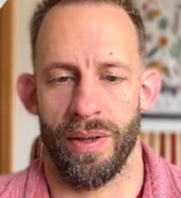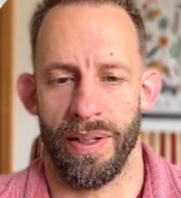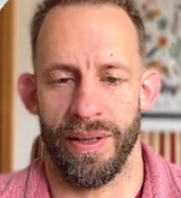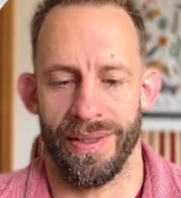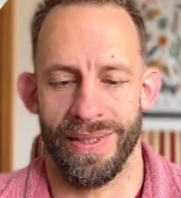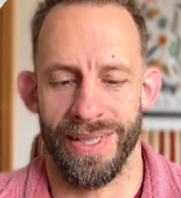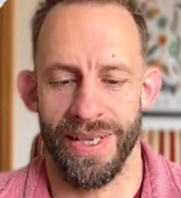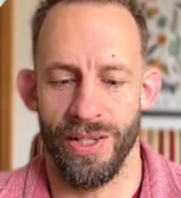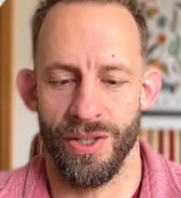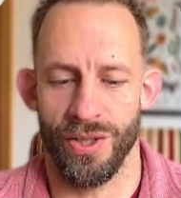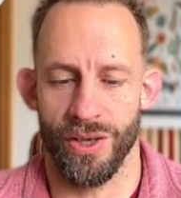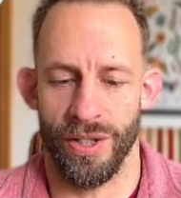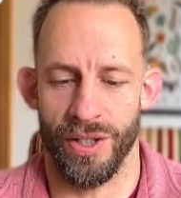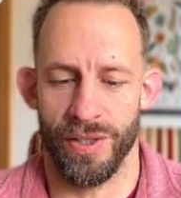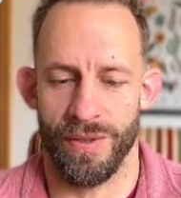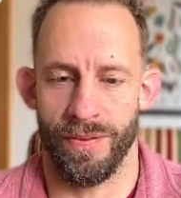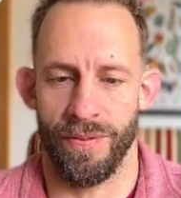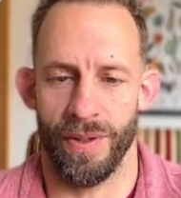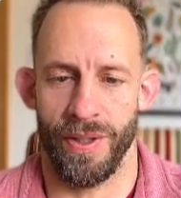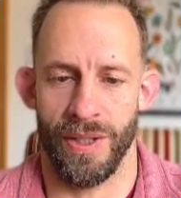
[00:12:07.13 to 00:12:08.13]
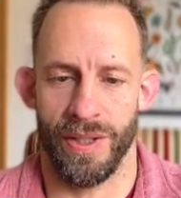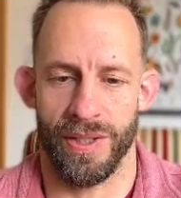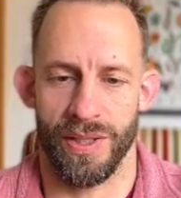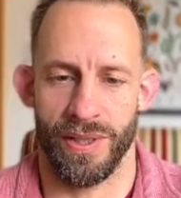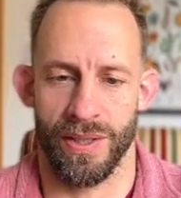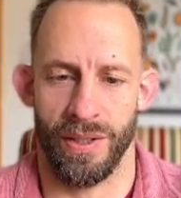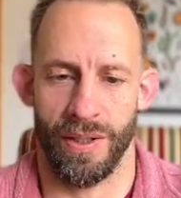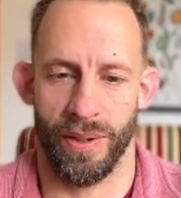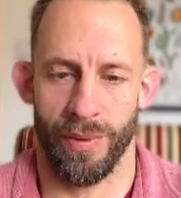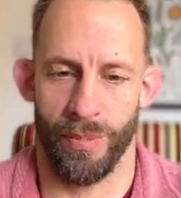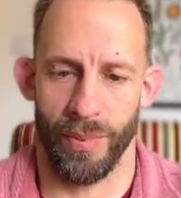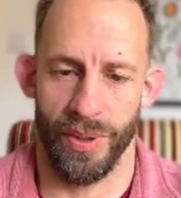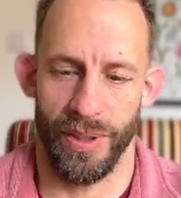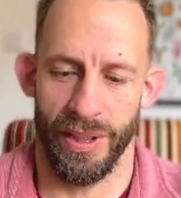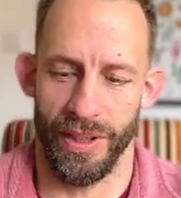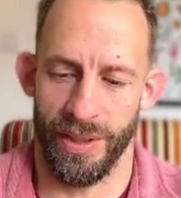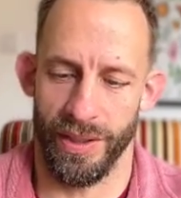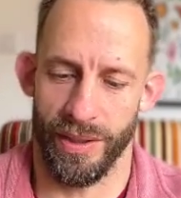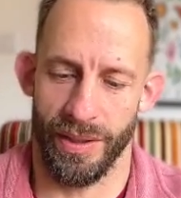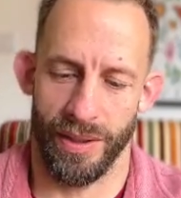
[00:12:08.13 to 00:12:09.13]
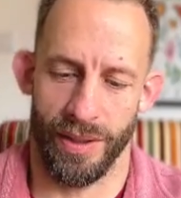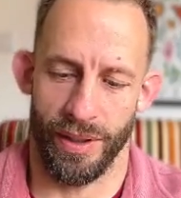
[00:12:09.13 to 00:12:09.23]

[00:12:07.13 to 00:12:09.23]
t-shirts first, up near,